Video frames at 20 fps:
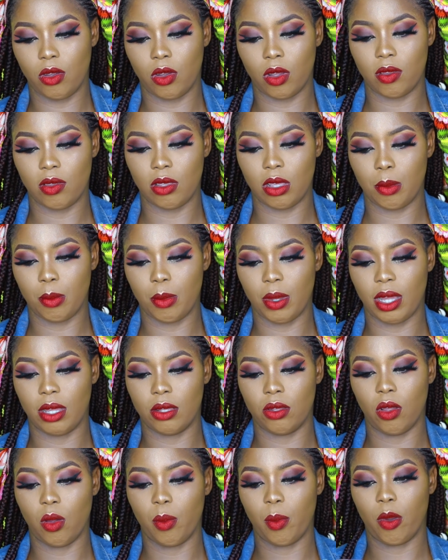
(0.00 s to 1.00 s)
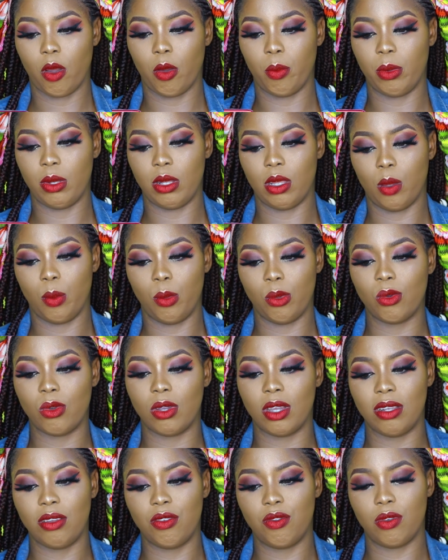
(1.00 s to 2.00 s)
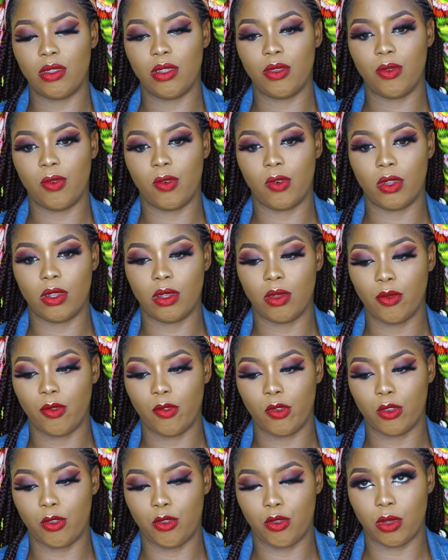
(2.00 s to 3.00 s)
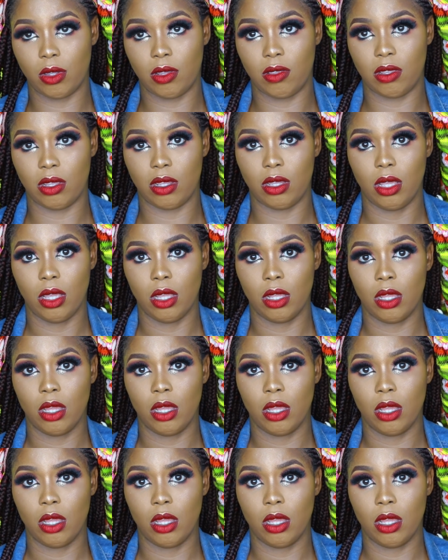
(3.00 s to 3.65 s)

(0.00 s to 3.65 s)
Because I'm an upcoming MUA and it's really frustrating.